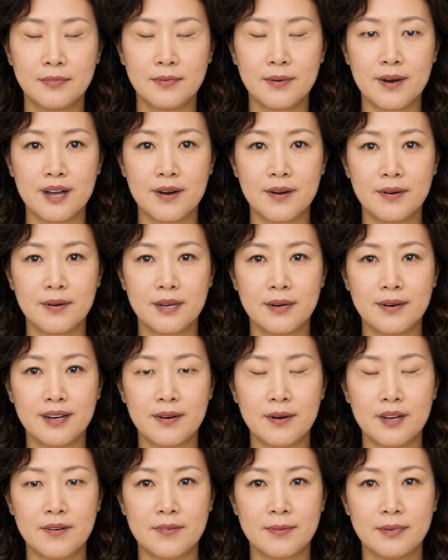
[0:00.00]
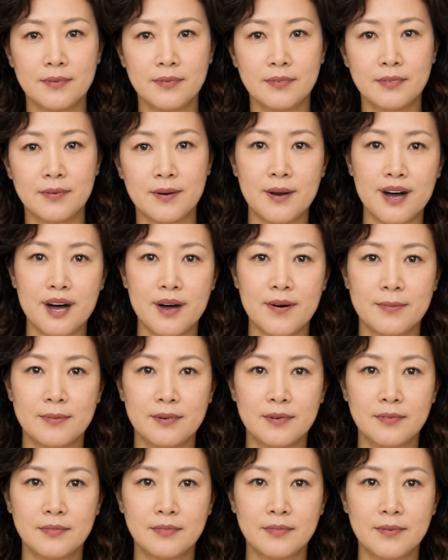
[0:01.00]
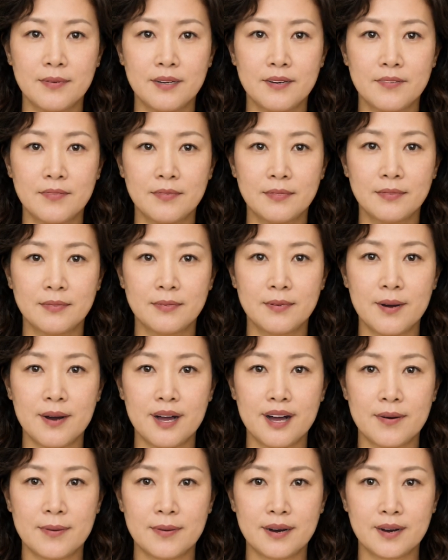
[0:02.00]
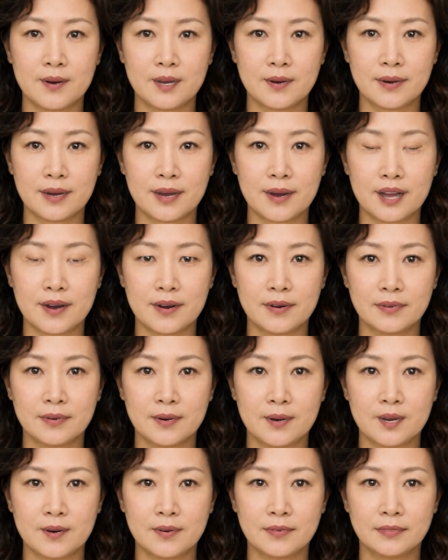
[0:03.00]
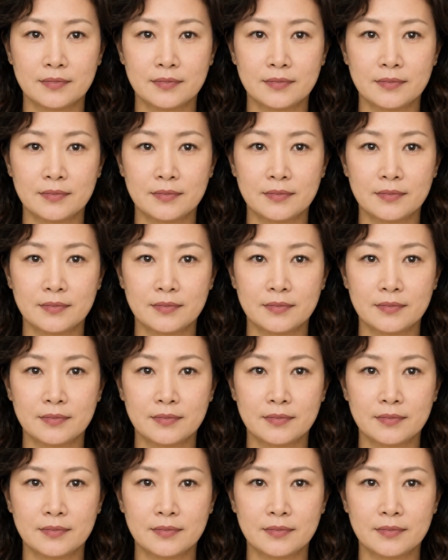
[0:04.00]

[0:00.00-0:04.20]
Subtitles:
That's the peace of mind, and the pride, of a lab you'd happily walk a doctor through.